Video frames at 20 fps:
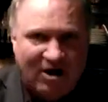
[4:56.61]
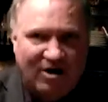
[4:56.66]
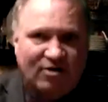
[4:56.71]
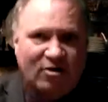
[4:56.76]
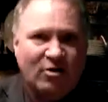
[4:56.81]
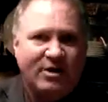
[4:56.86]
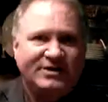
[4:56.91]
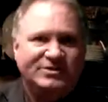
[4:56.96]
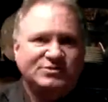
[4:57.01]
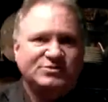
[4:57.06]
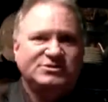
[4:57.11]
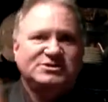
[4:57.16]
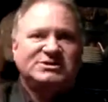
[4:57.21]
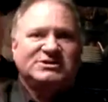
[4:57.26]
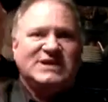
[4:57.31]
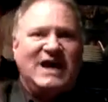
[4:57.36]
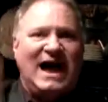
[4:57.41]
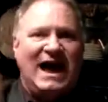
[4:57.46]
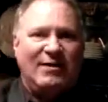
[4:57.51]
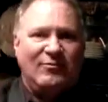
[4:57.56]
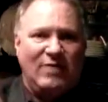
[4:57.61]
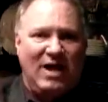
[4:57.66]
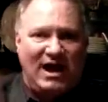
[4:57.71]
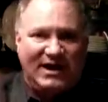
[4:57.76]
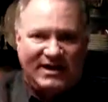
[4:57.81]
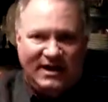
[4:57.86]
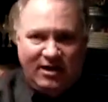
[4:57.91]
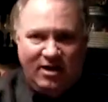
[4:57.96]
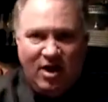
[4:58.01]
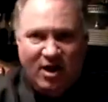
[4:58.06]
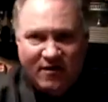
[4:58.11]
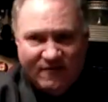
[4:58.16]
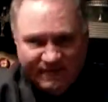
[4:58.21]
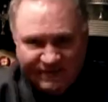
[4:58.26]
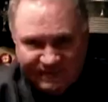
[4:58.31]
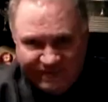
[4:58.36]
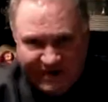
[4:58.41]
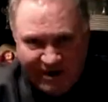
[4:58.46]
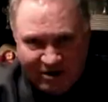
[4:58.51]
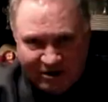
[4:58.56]
are going to skyrocket
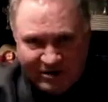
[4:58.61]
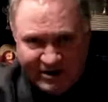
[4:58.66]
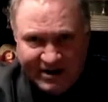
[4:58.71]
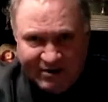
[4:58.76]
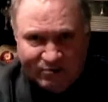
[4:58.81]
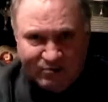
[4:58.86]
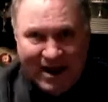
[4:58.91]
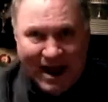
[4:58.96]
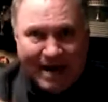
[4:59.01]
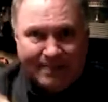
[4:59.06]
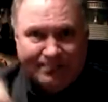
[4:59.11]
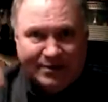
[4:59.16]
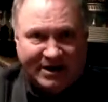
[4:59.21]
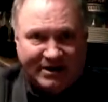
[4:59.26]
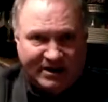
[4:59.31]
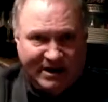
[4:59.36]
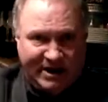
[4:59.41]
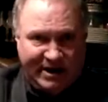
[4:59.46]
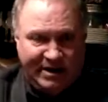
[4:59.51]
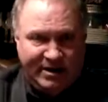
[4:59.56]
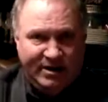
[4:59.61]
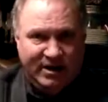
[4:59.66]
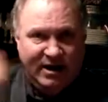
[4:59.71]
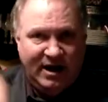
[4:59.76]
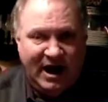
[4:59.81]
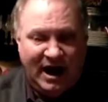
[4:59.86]
fairly rapidly.